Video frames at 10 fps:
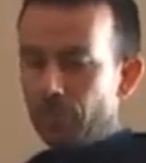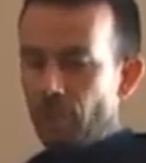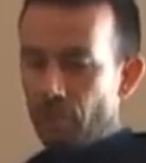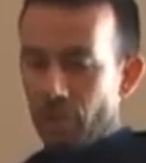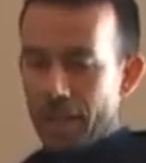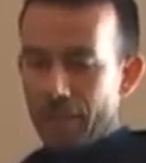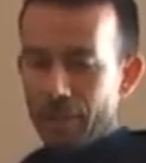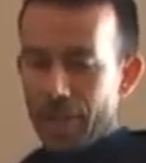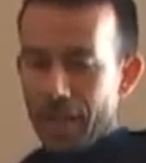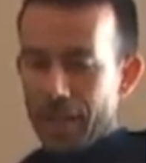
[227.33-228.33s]
So I have
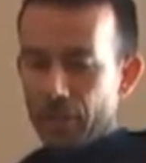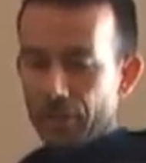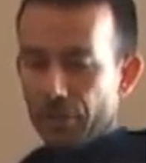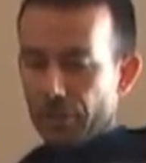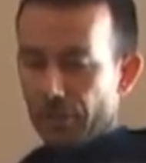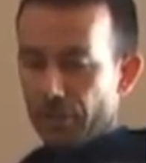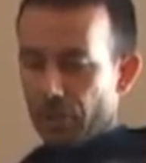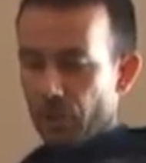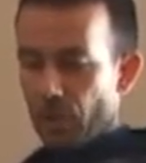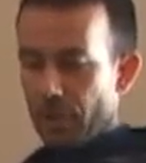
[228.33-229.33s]
8 ounces of
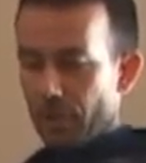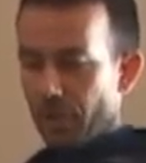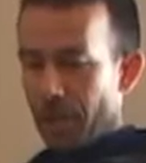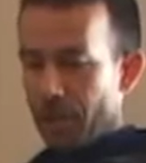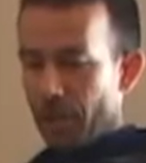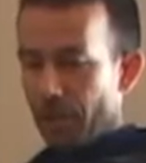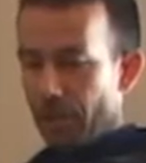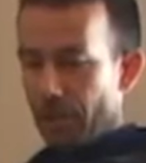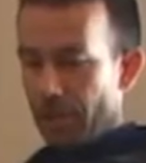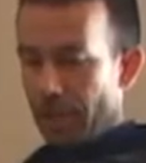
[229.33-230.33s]
sun-dried tomatoes.
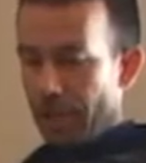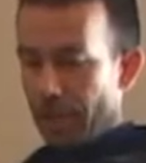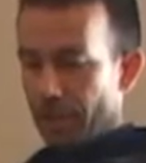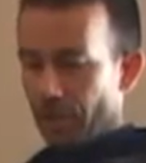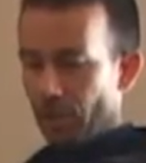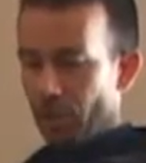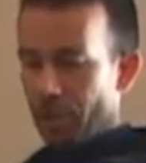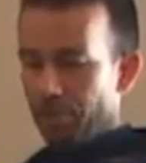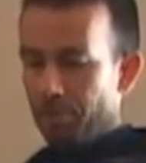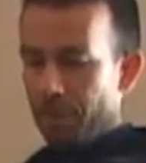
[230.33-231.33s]
This is going to be a
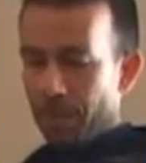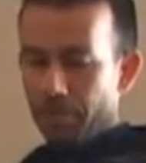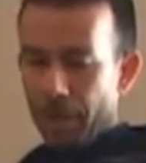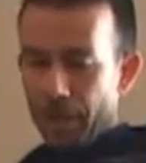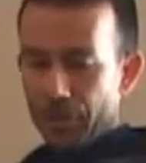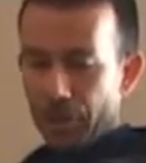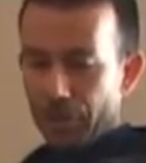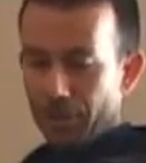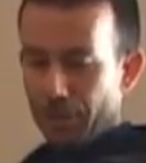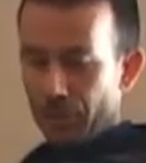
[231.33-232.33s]
big batch of
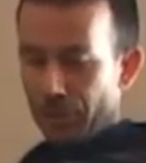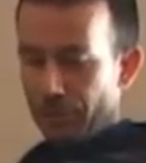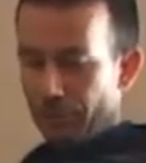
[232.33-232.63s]
hummus.